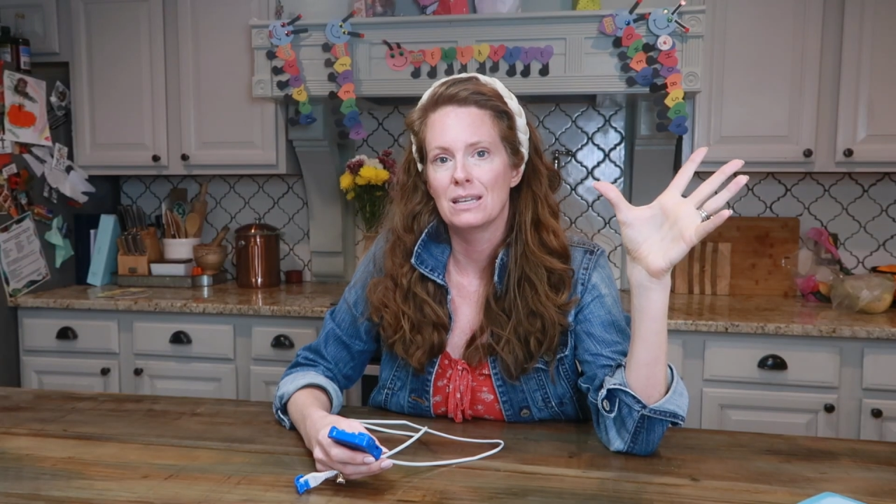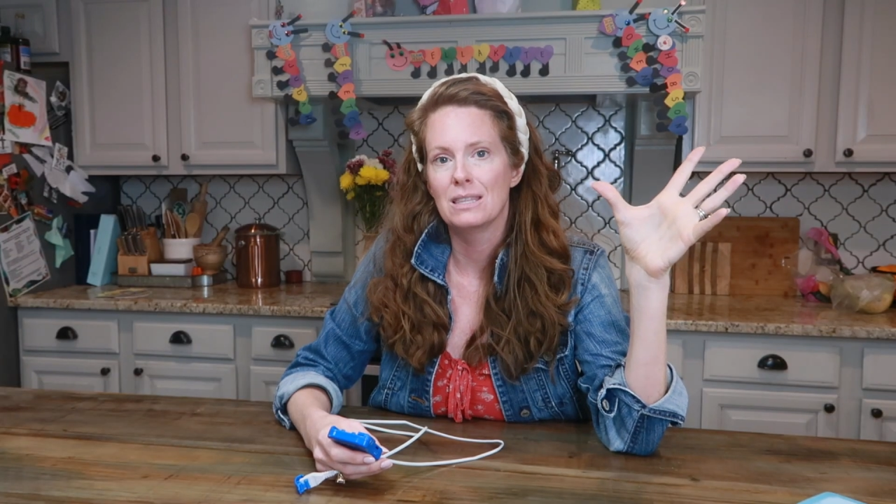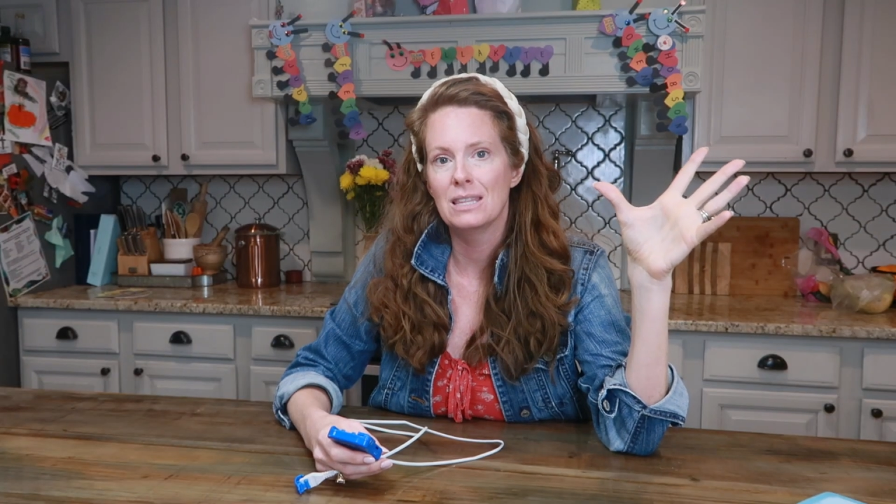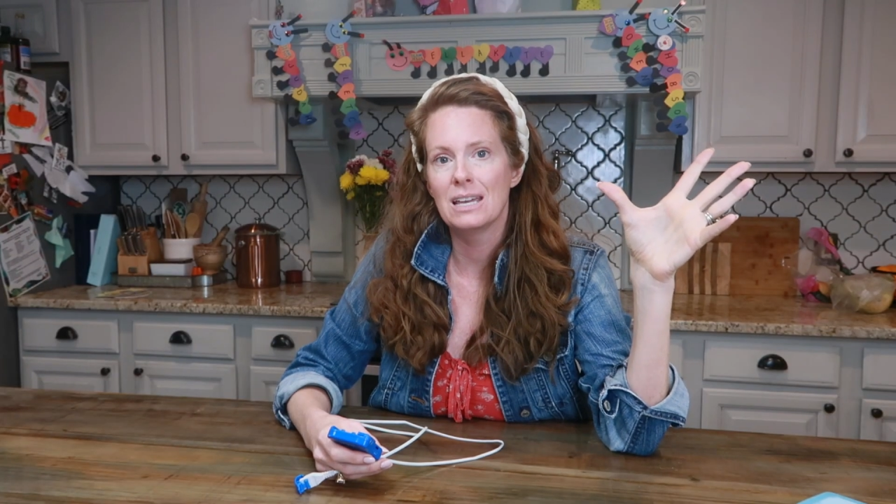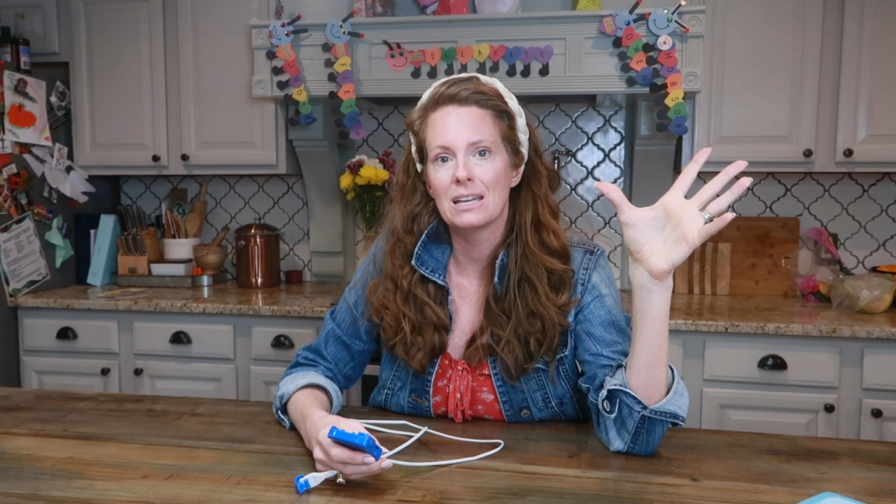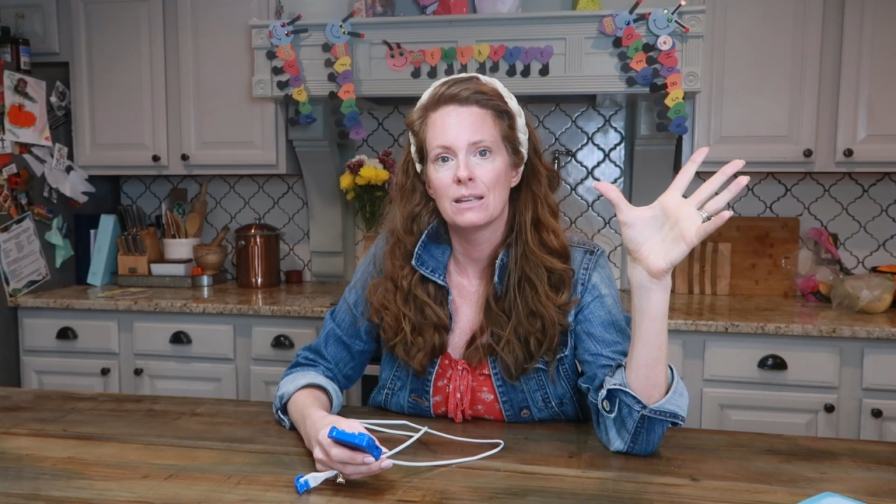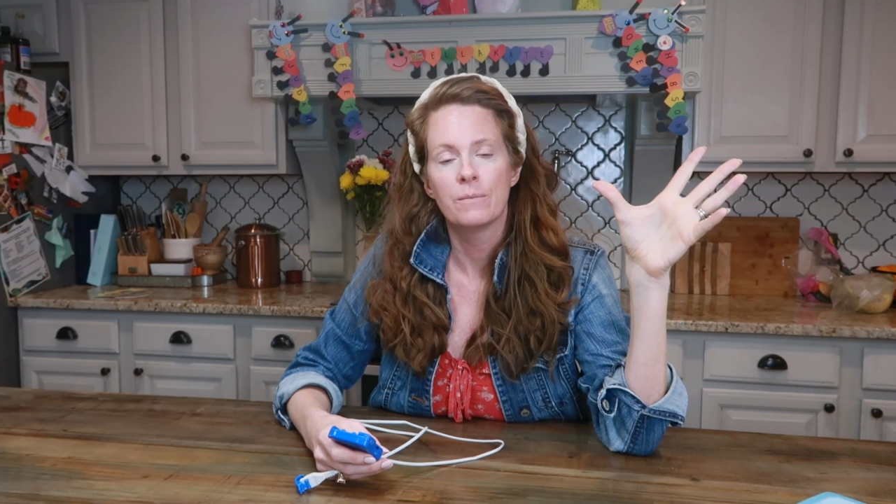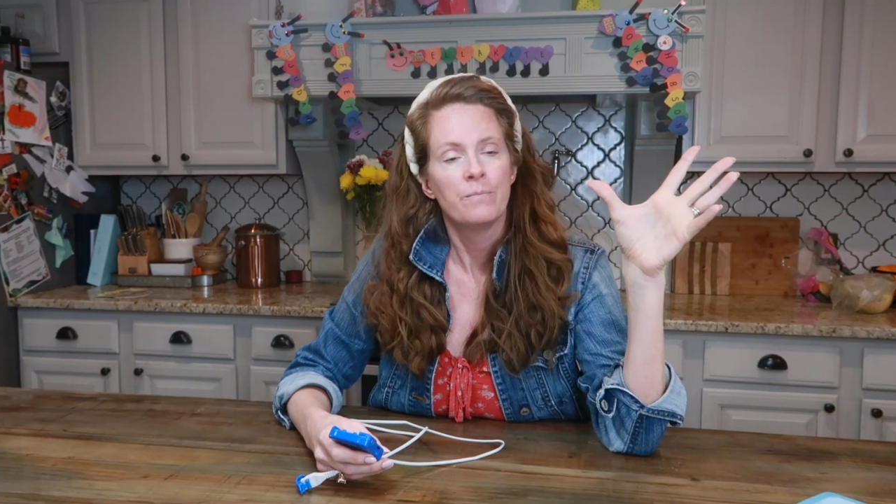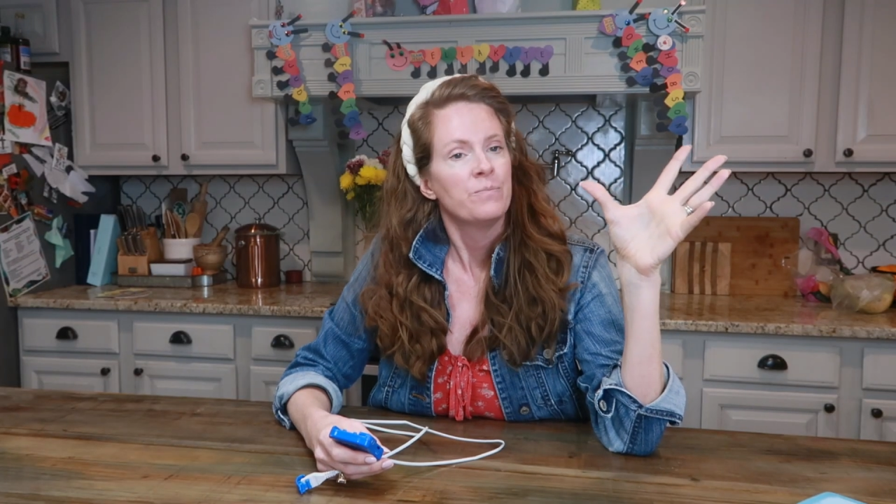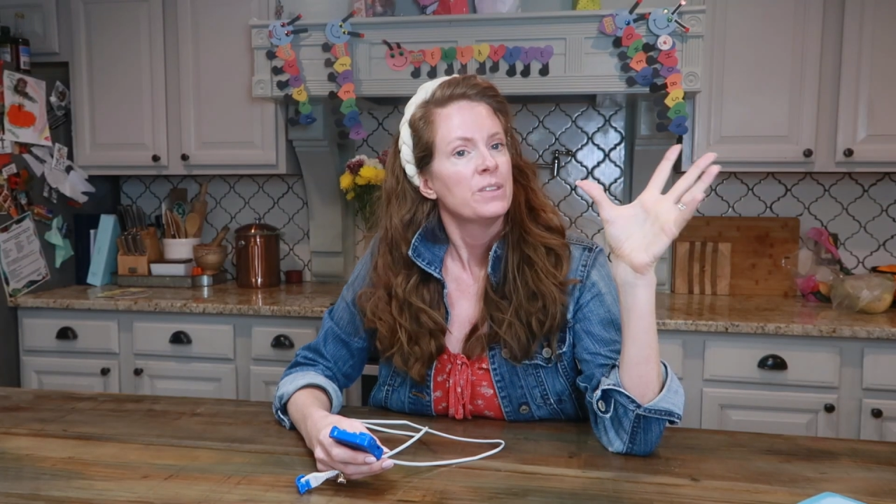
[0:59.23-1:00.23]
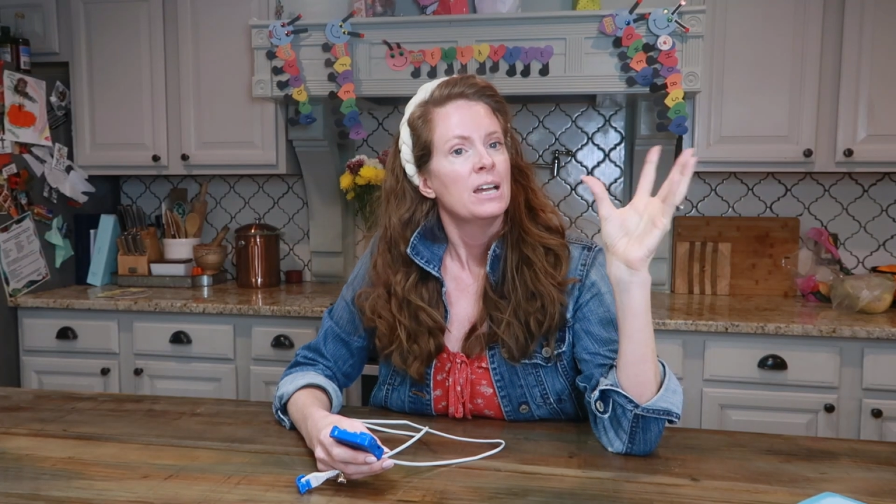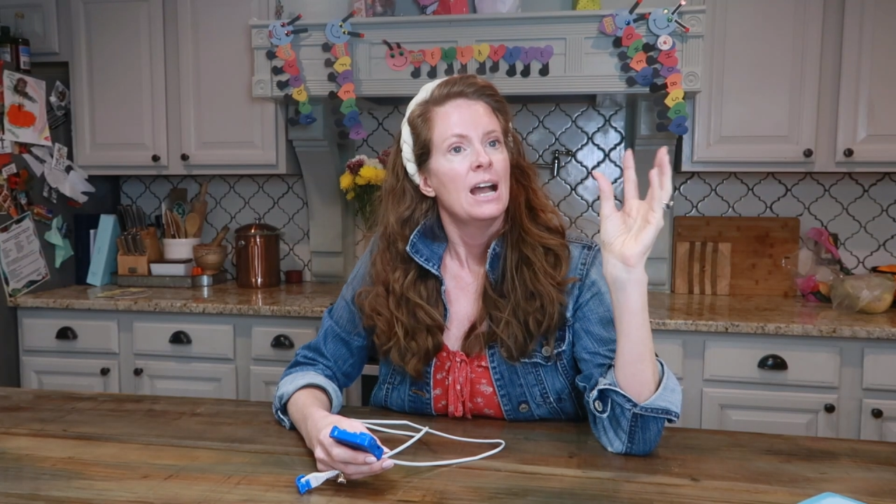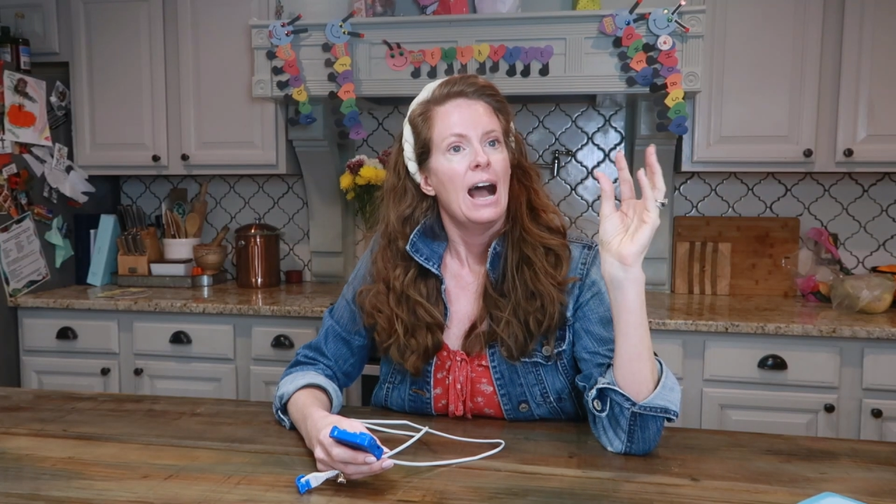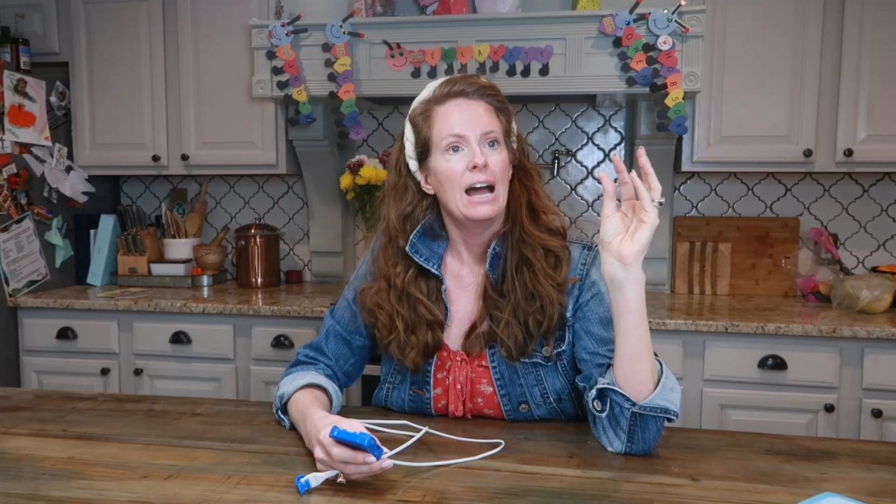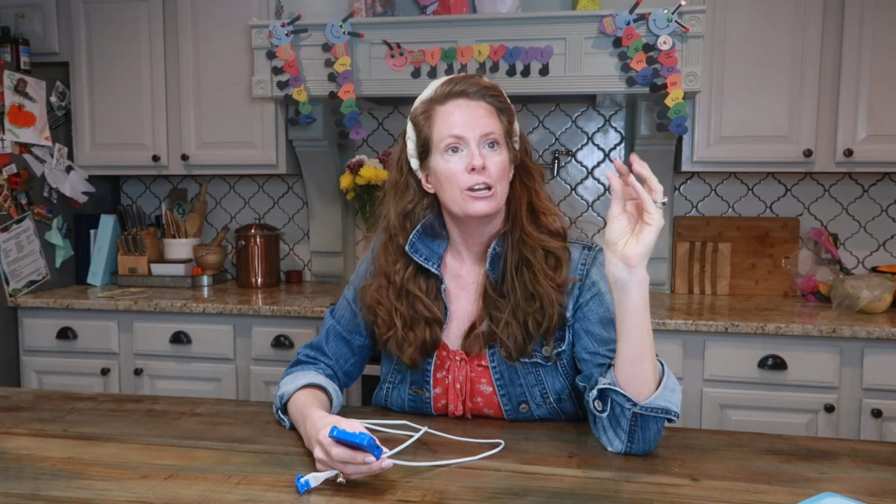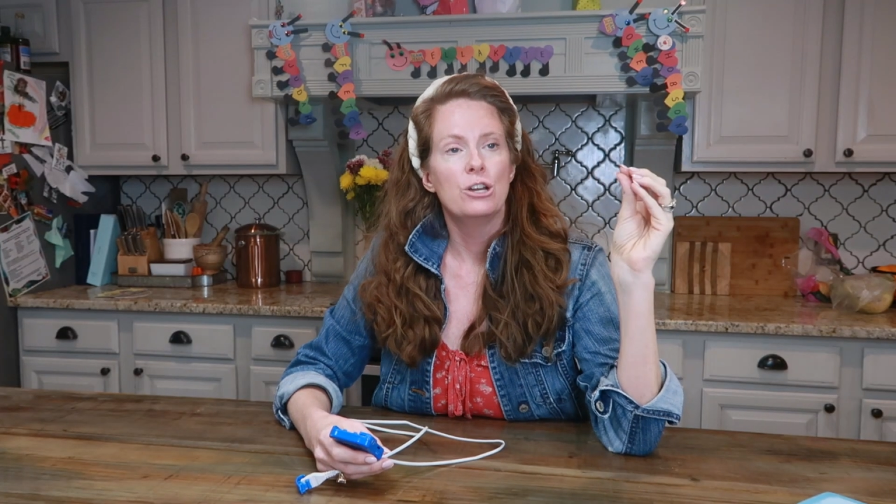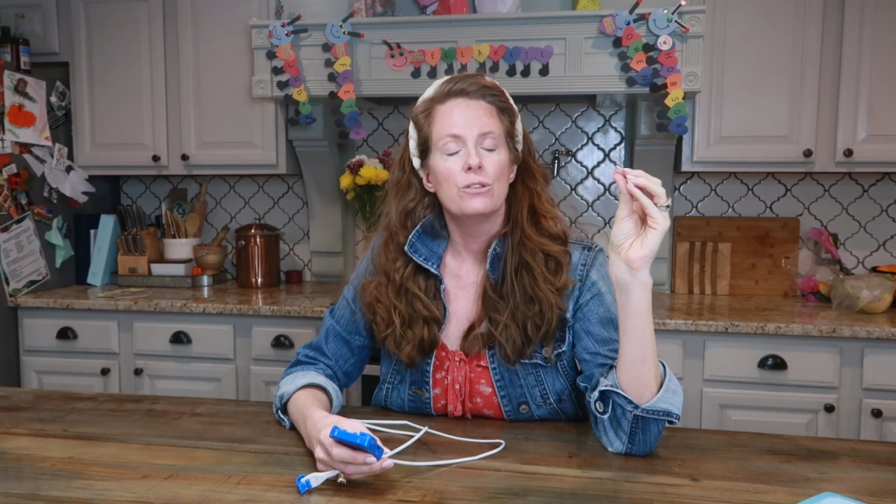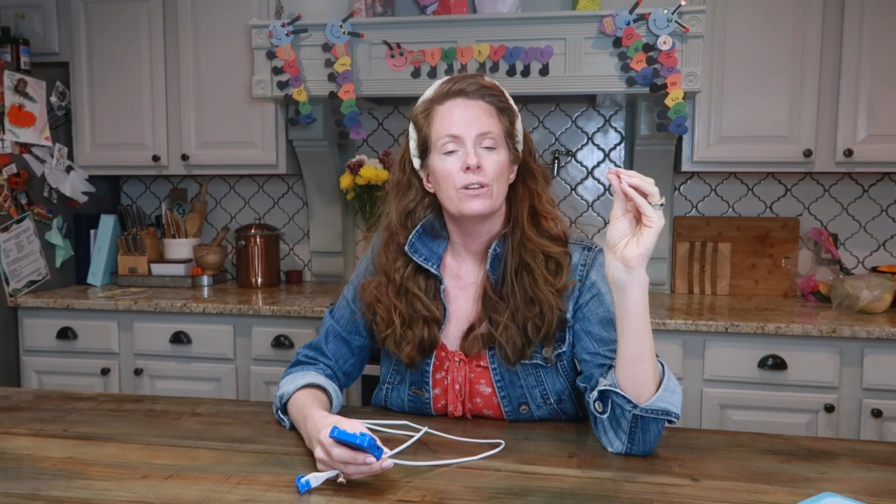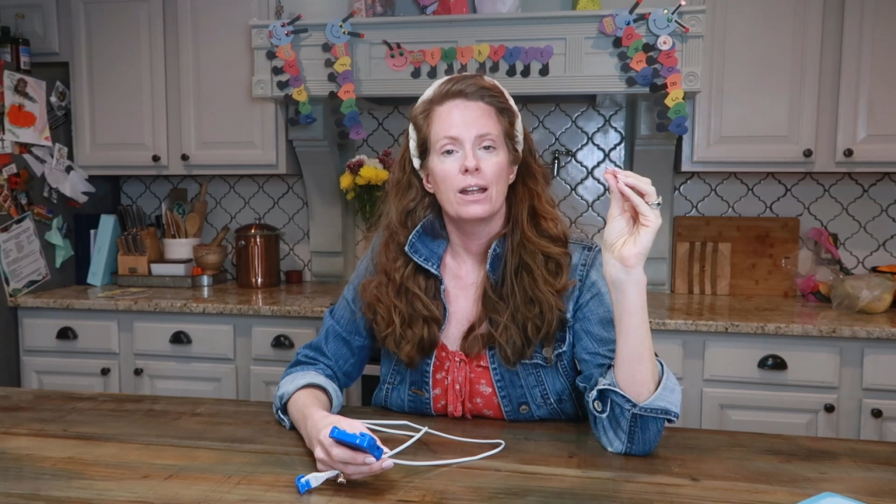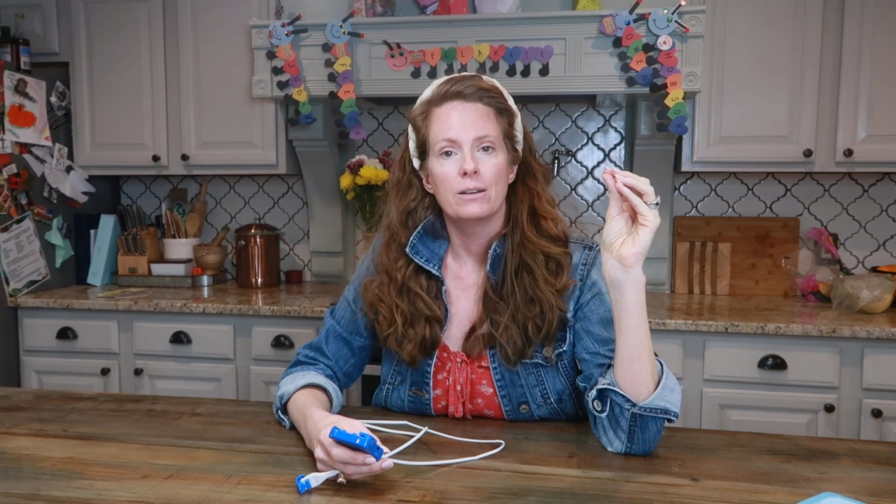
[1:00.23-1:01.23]
And then I
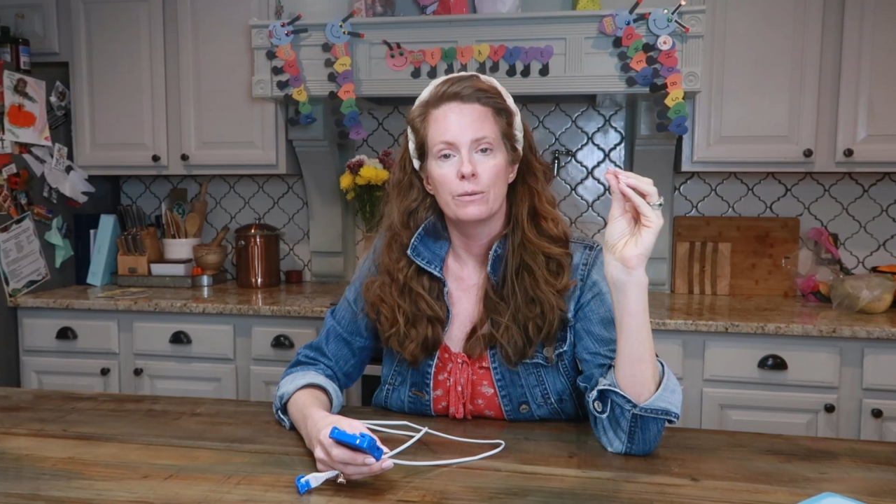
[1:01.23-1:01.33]
knew that